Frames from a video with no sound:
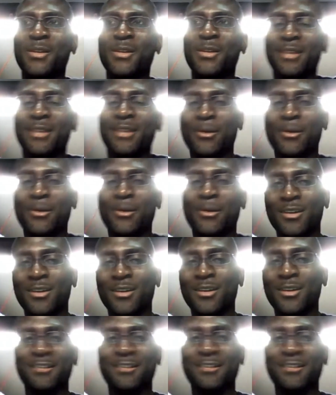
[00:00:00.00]
you know, get all our
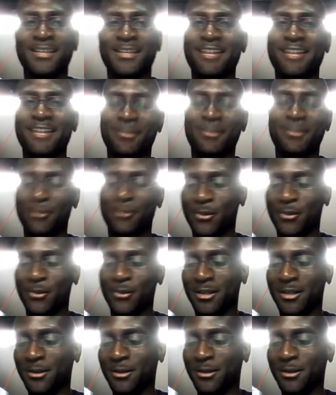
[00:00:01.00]
stuff together
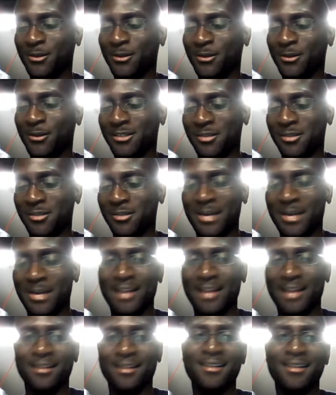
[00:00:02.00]
before we go to
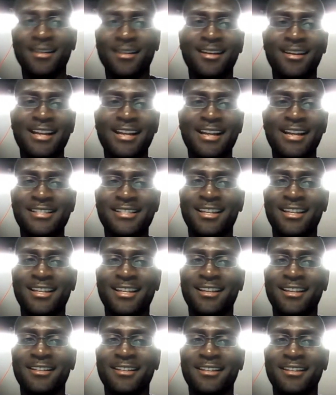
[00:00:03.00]
Japan and
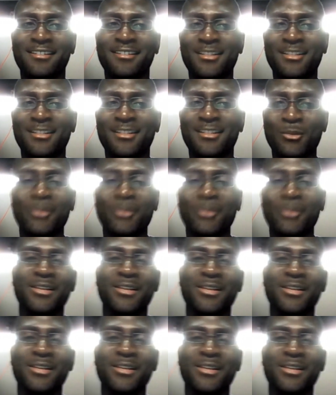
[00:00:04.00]
say, this is what we've
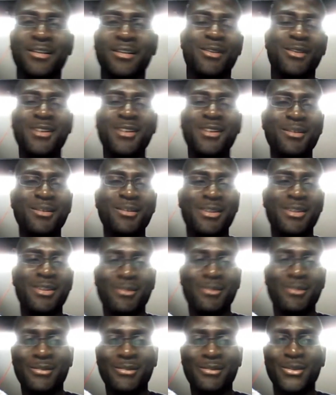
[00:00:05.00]
done
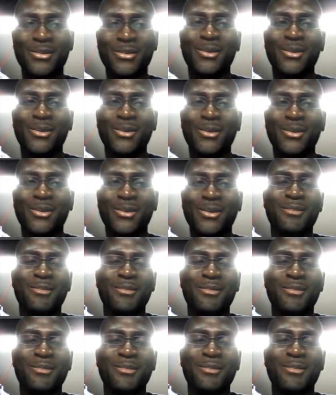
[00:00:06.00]
with your
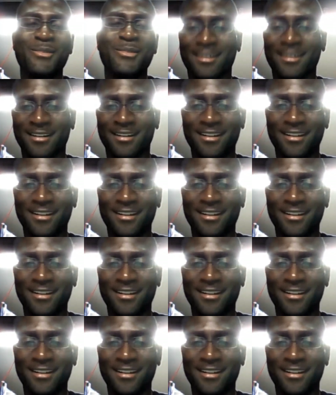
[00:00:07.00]
manga.